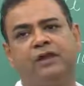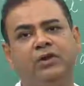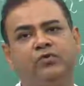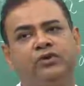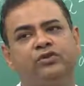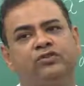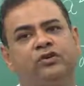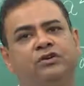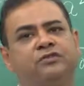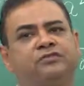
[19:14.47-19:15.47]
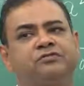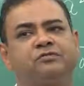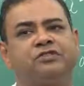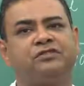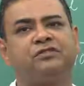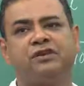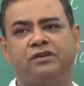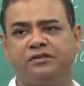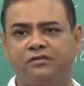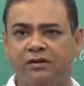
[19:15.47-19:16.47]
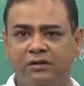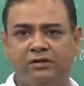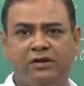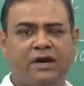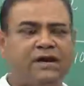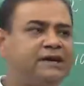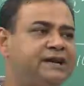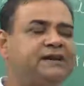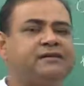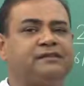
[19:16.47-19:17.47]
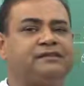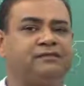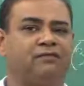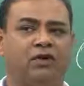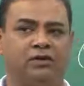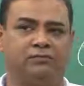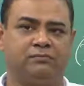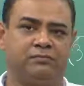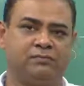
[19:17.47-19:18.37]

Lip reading: liquid to solid transformation, there is a decrease in volume,